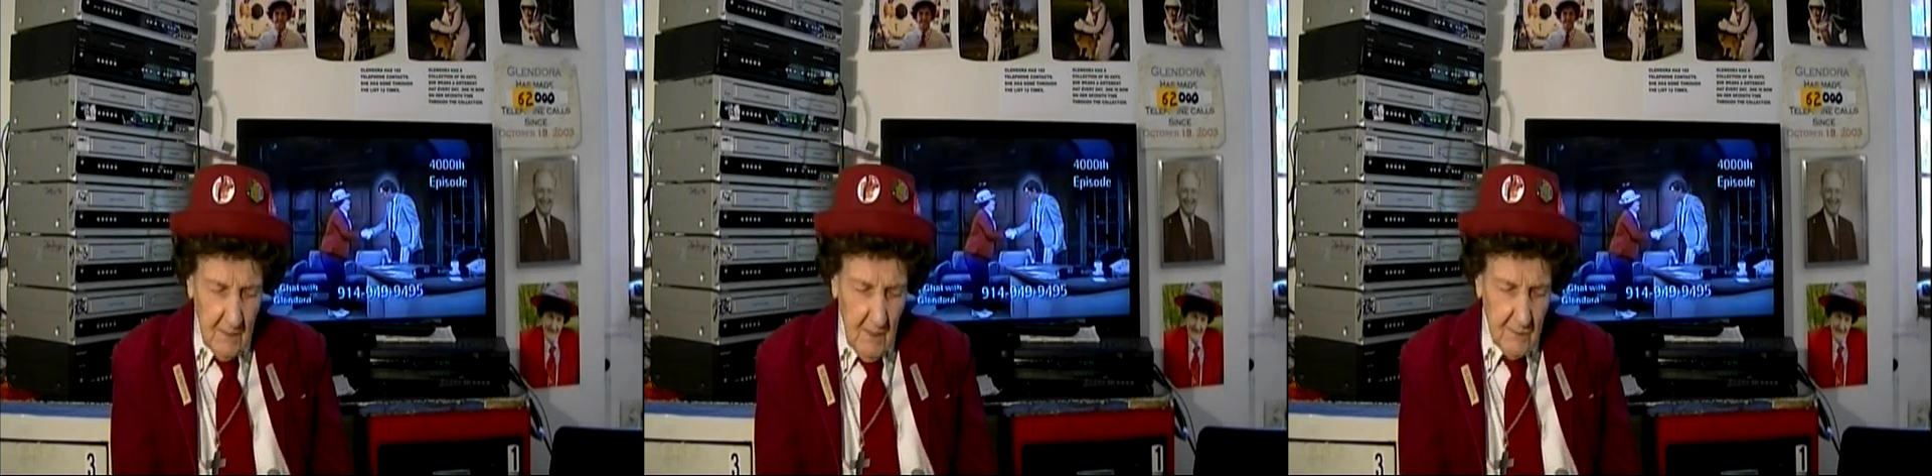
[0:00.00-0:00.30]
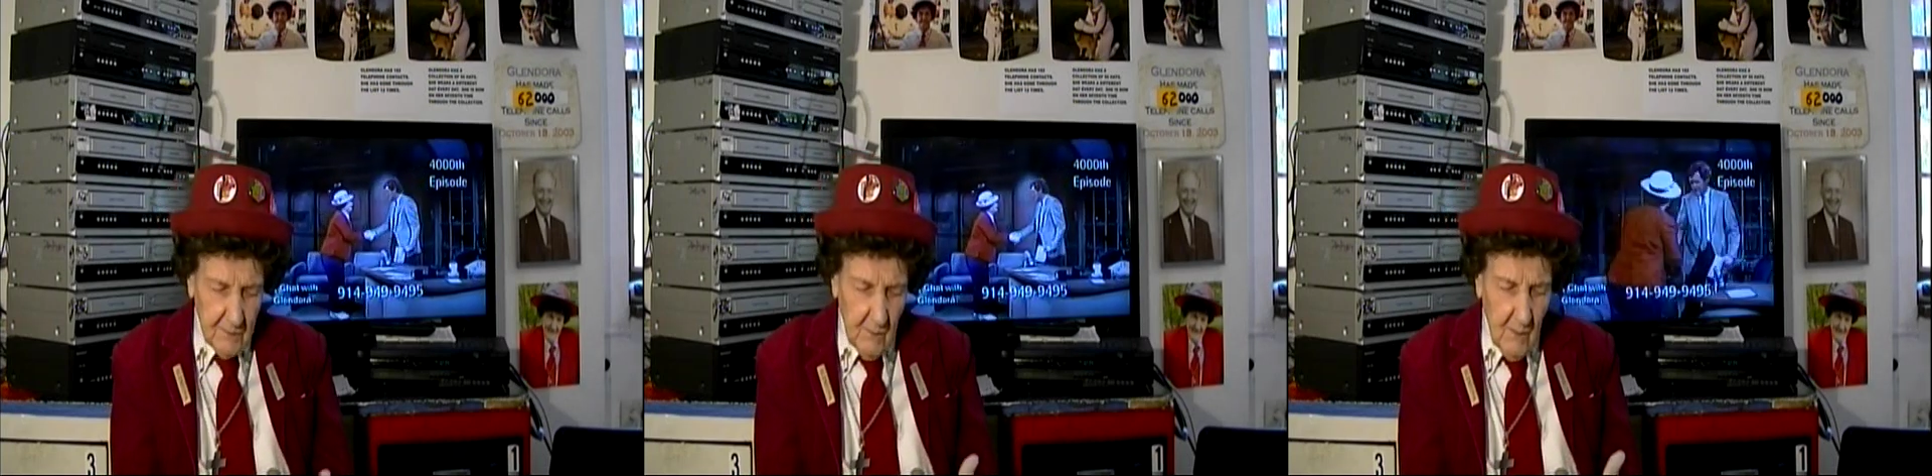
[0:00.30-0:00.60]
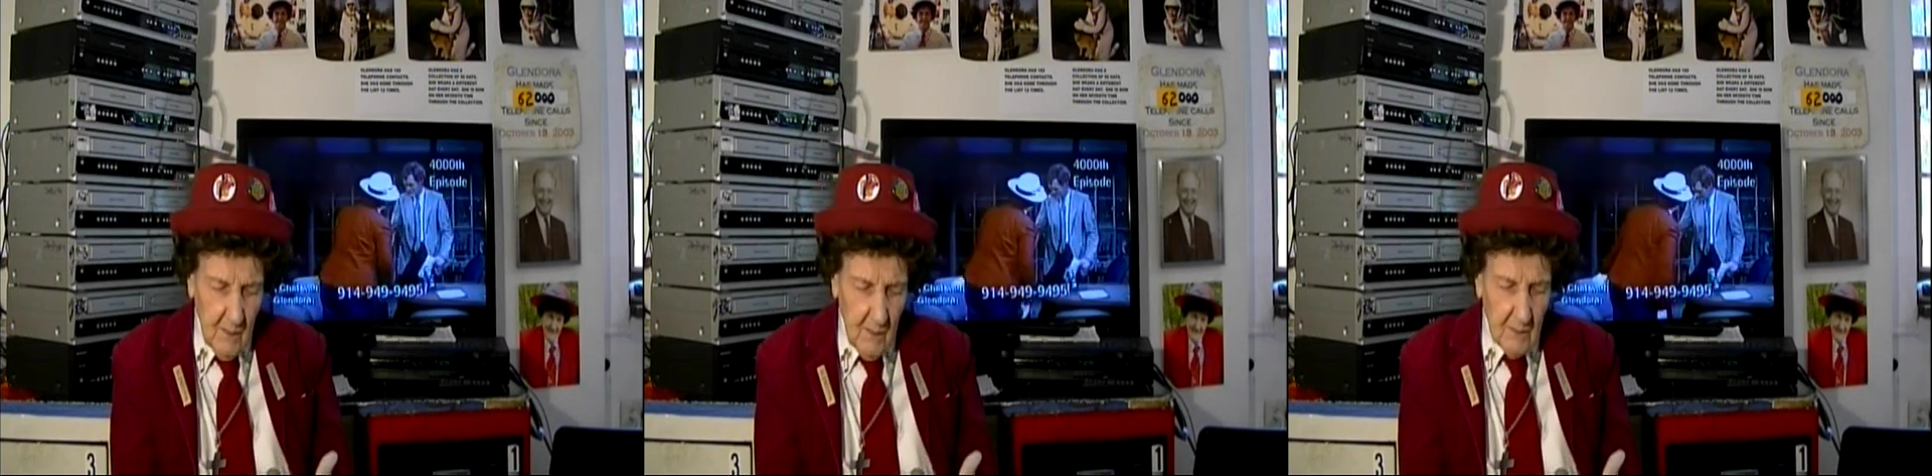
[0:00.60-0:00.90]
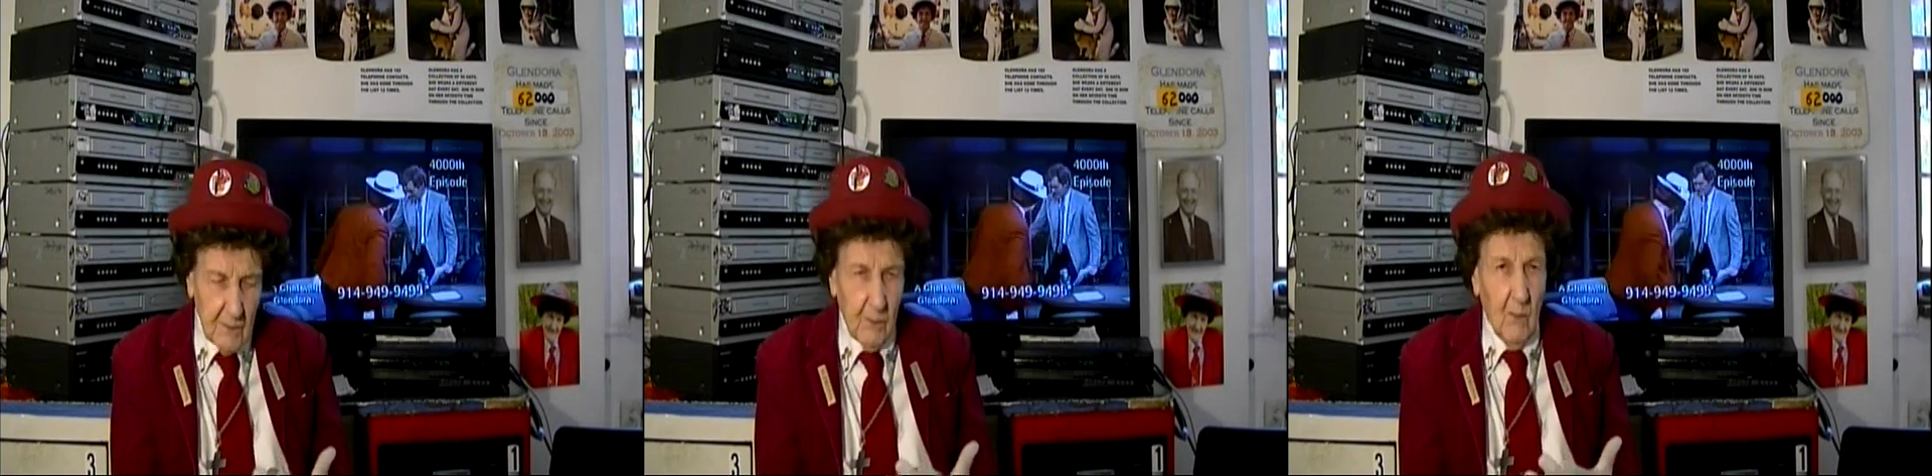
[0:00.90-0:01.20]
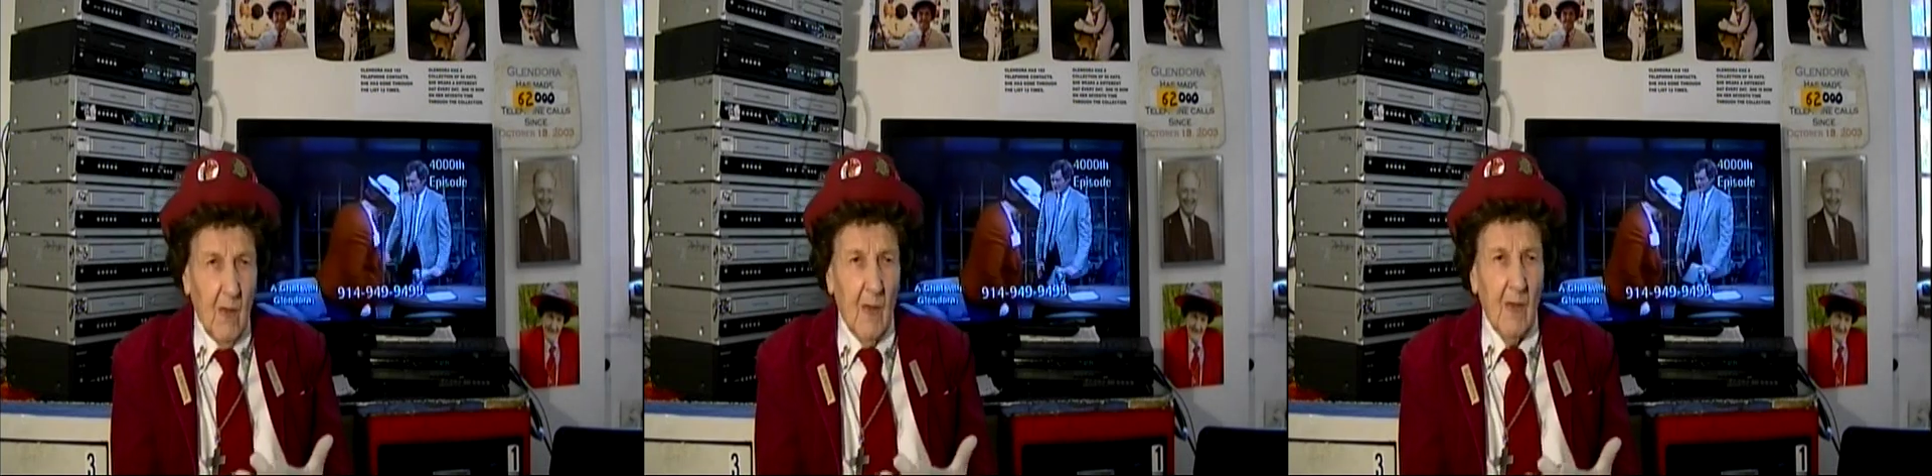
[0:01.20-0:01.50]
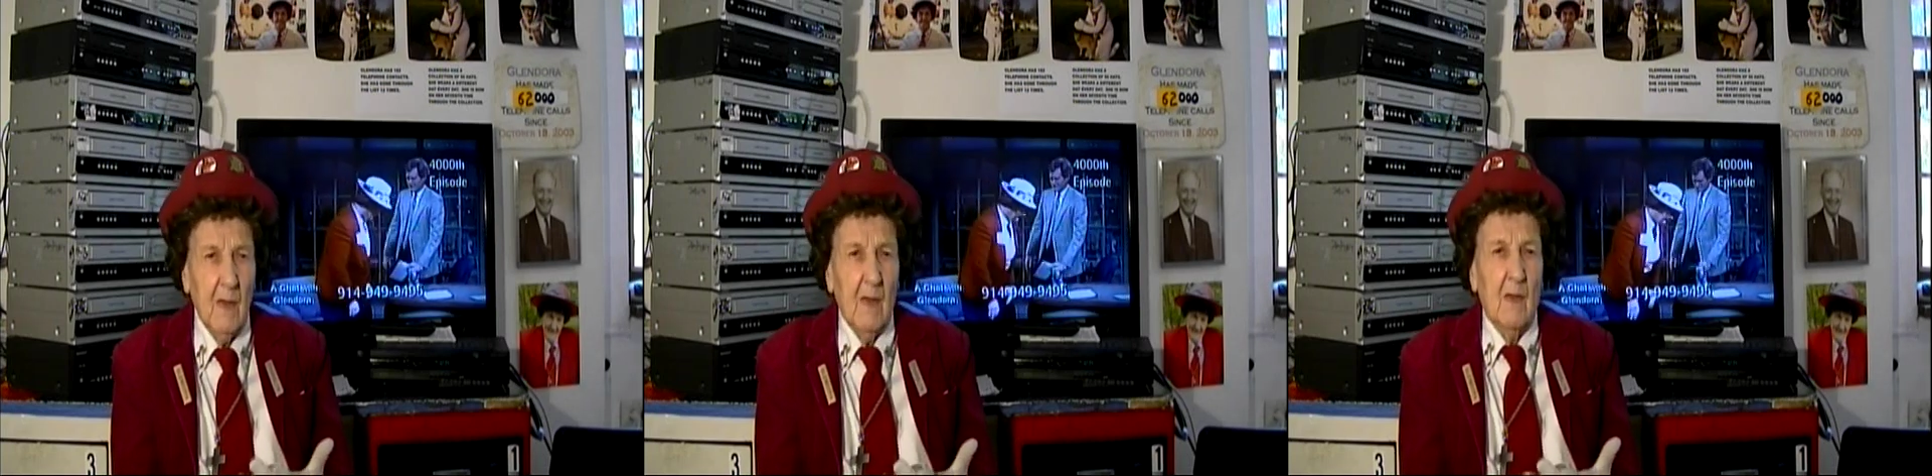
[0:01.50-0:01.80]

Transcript: does? The words, why?